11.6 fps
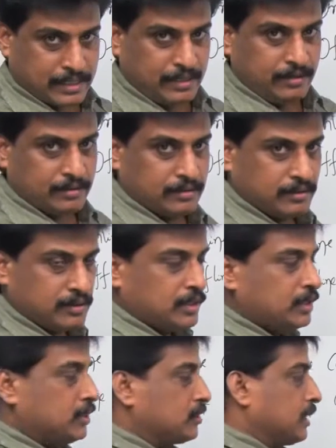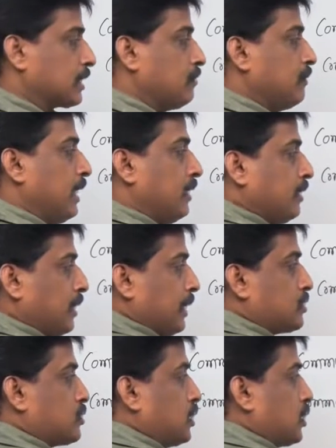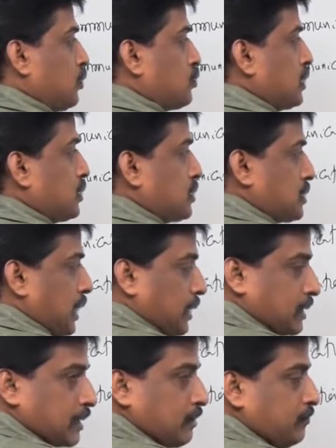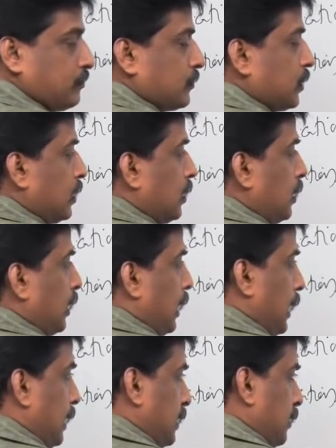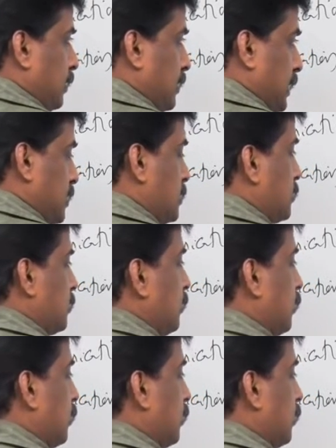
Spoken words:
key, the command execution started and it is